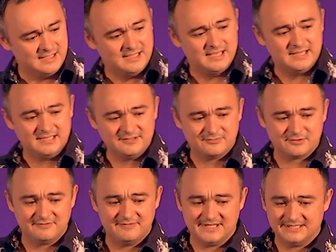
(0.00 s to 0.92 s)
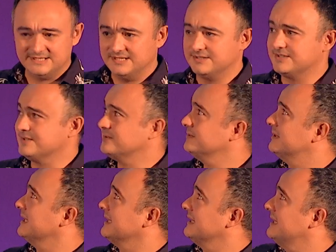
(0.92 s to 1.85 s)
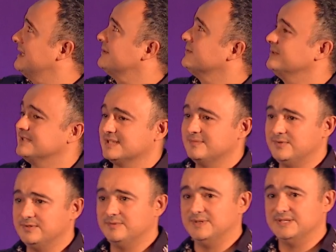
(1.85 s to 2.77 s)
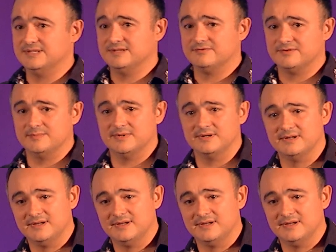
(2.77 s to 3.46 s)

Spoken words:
And then for validators root, like that root is computed basically from a